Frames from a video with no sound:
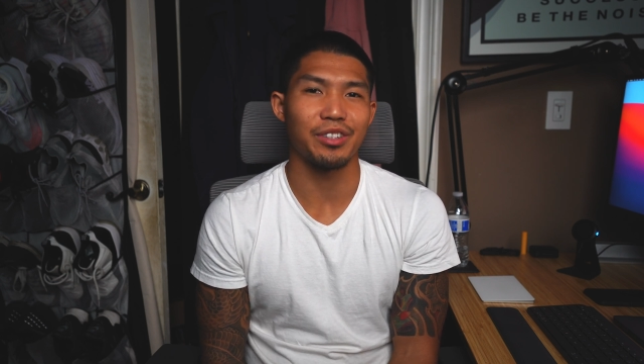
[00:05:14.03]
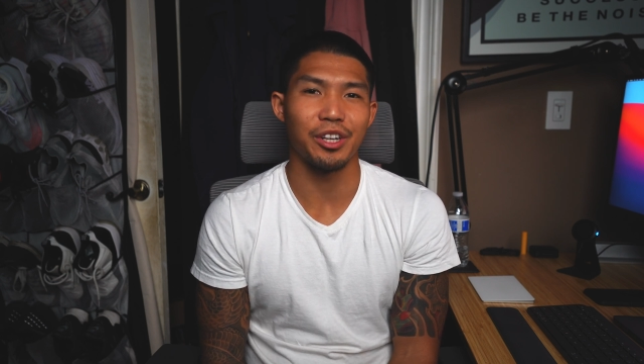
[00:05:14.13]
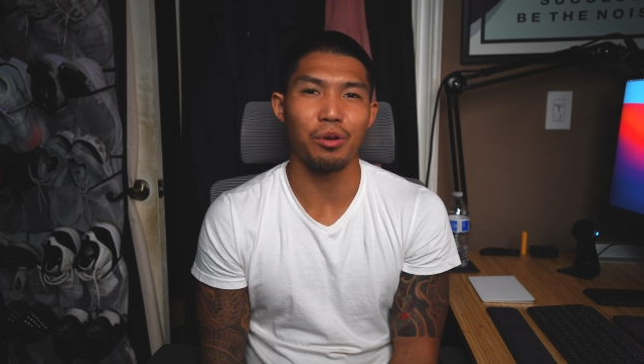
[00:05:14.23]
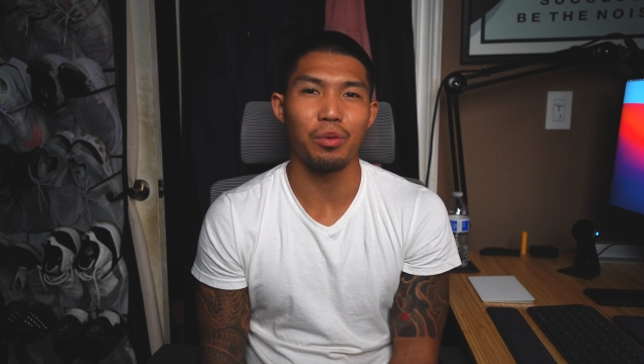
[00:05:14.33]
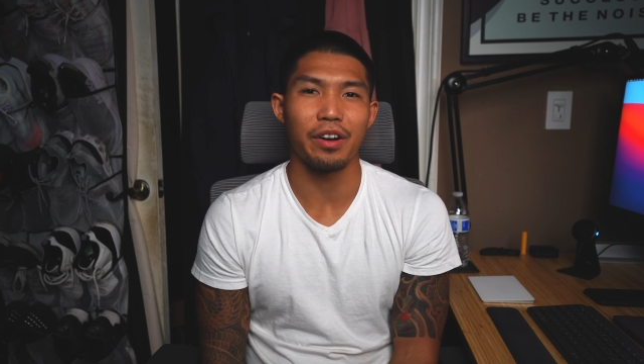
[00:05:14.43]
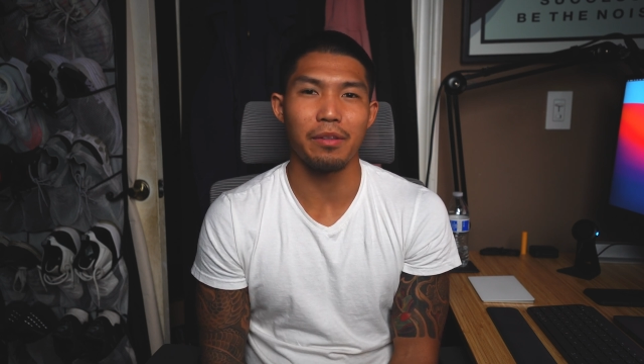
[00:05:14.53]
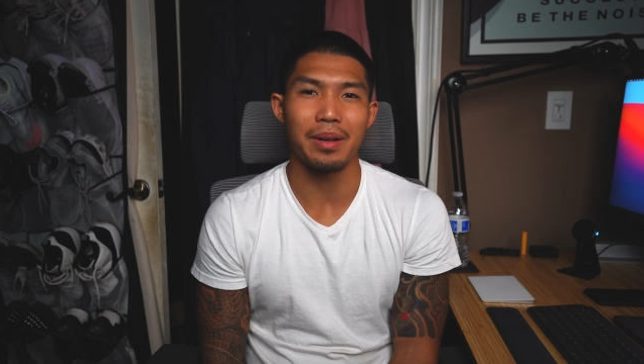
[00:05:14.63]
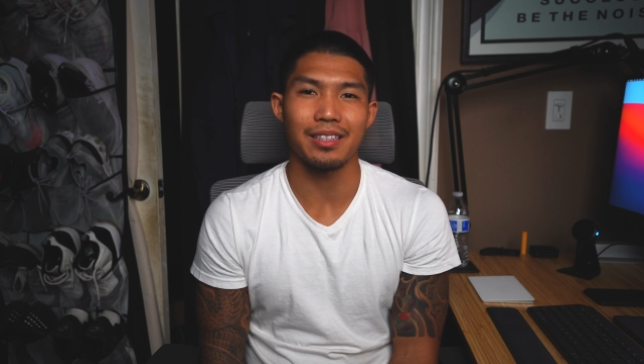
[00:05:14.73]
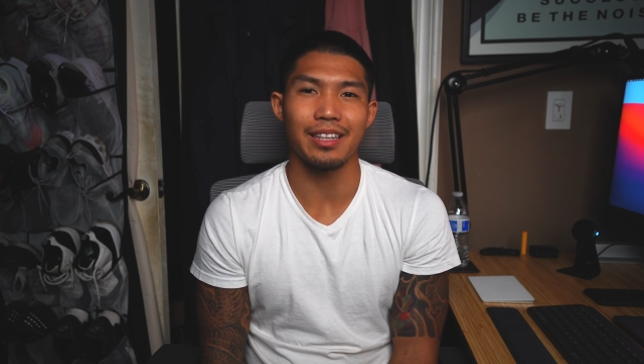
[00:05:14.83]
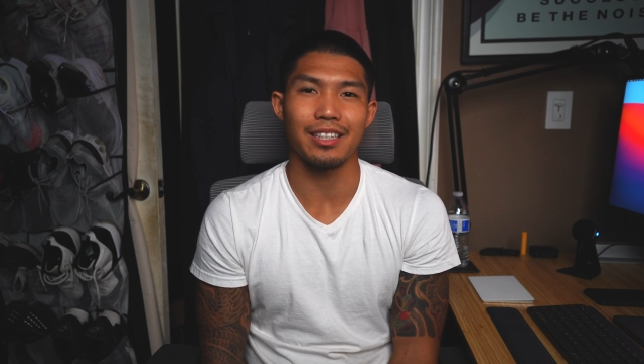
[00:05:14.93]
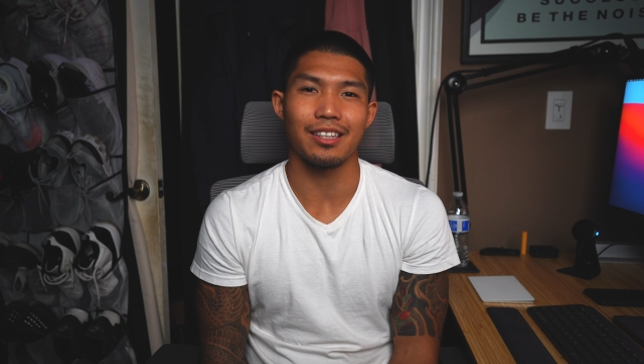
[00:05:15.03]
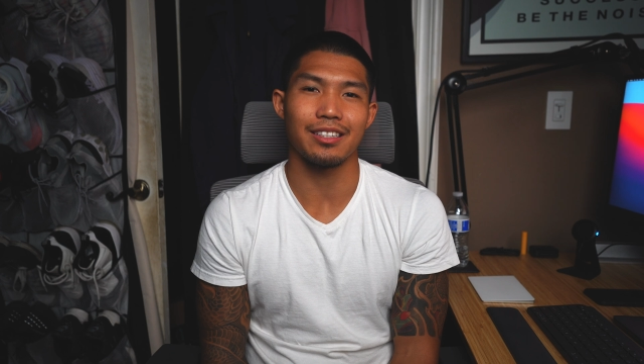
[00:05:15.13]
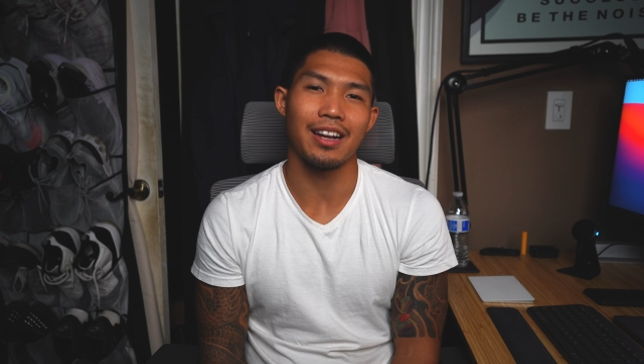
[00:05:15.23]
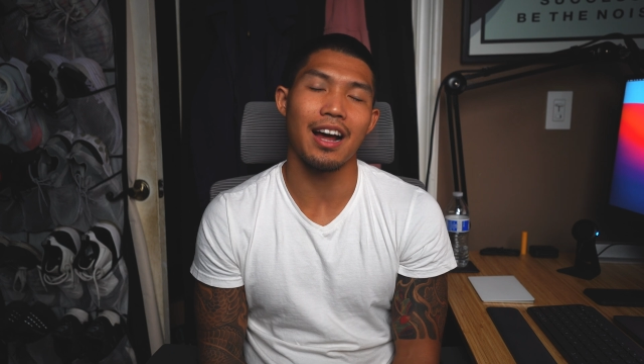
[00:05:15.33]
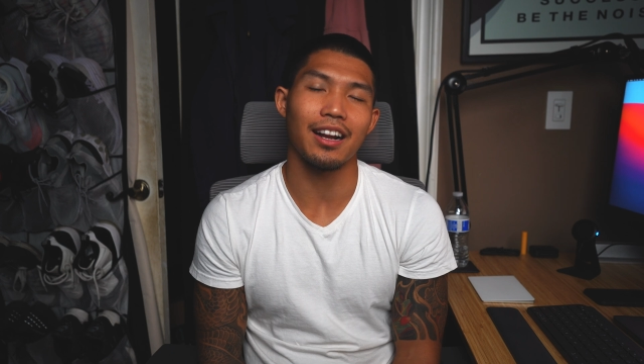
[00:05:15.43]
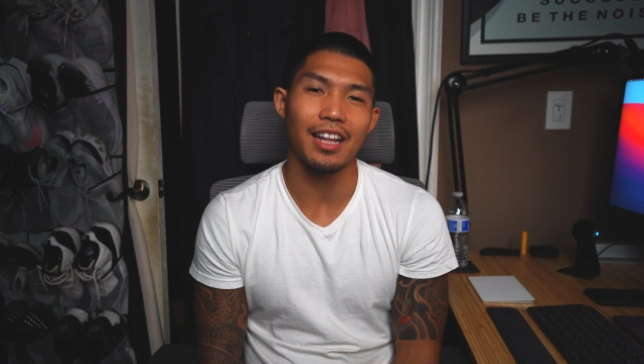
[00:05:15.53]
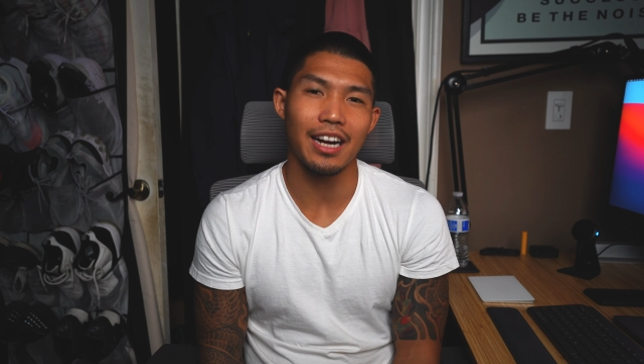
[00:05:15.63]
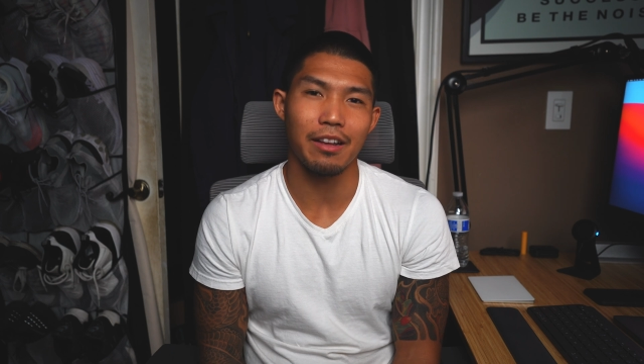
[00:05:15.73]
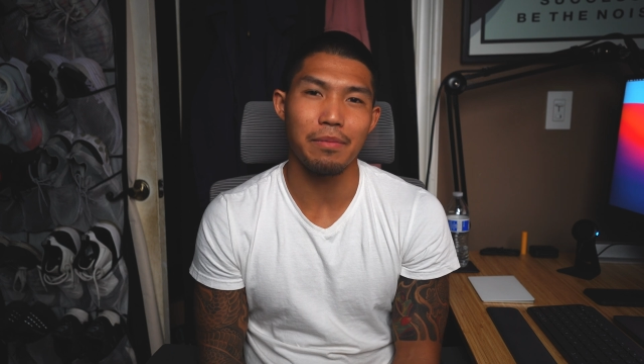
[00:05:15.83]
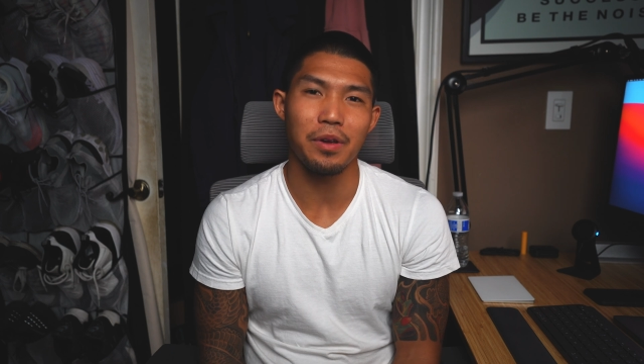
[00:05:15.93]
you know one of the best things because not a
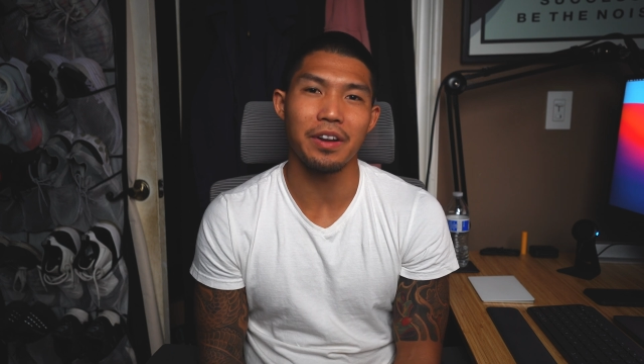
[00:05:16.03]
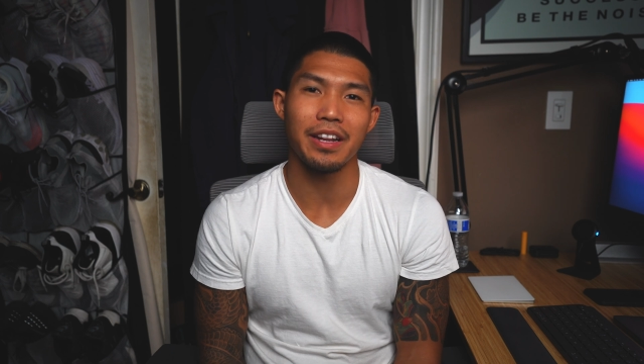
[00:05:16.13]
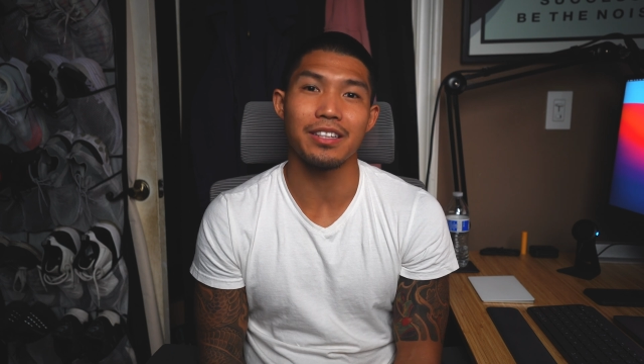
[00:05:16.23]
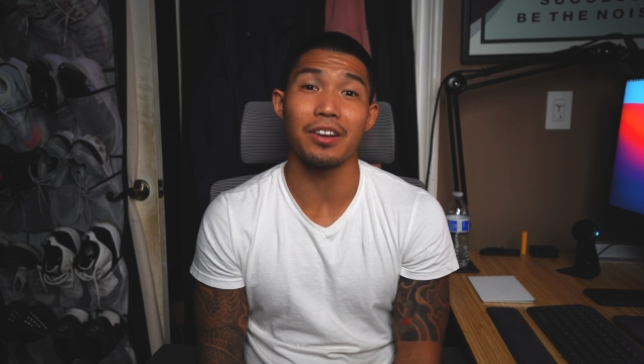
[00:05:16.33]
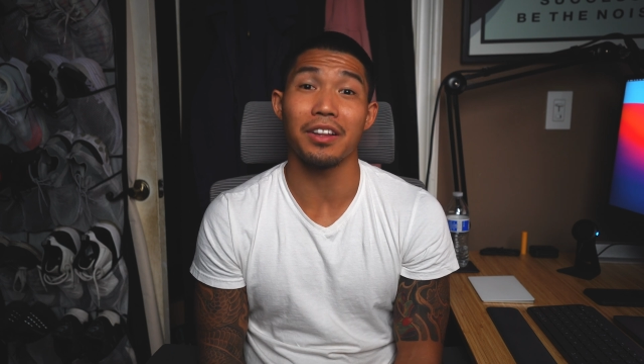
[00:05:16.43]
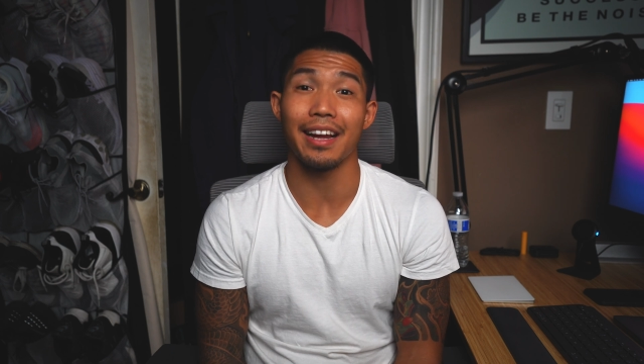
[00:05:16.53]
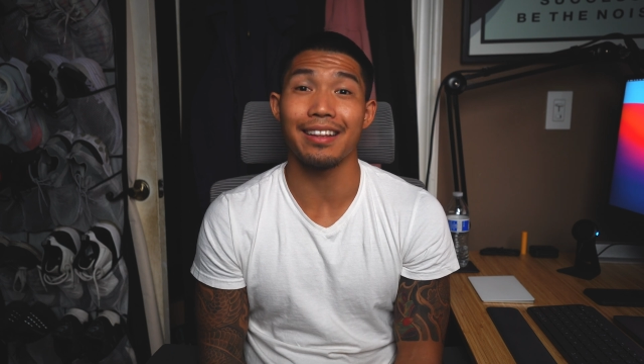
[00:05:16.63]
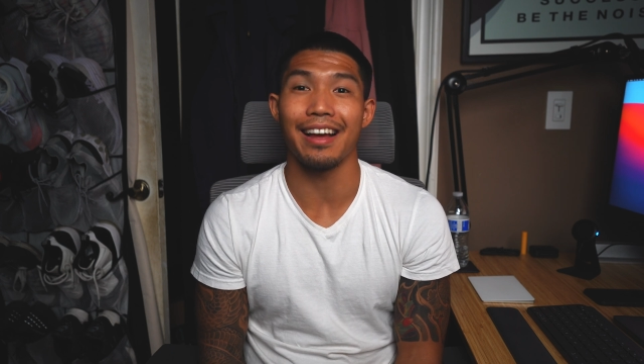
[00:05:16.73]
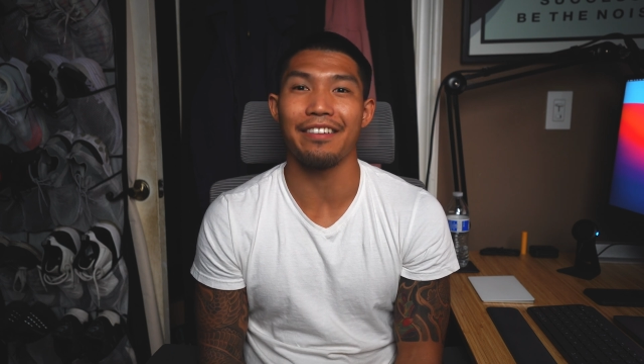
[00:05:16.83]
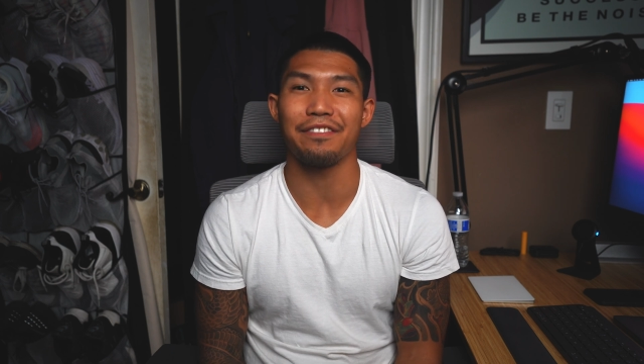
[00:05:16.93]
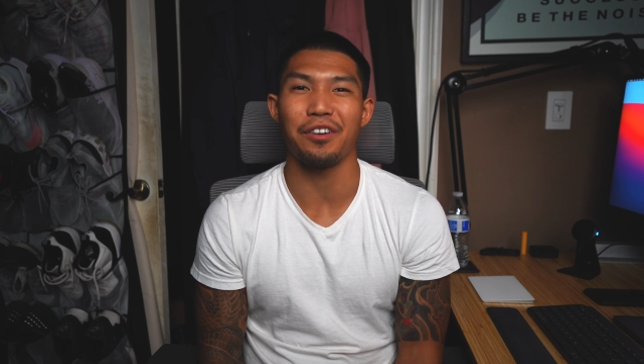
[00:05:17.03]
lot of communities are like that